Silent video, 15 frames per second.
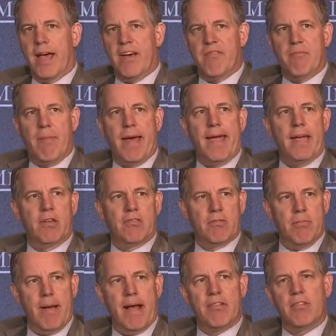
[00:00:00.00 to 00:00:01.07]
have
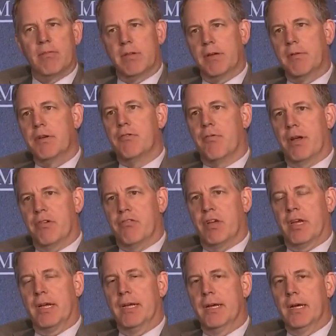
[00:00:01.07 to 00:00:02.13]
banks massively
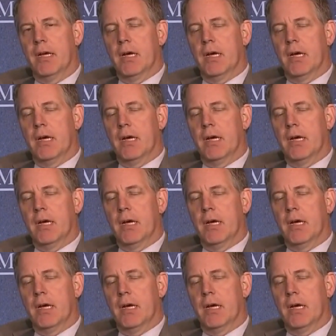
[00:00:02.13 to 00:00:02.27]
retrenching,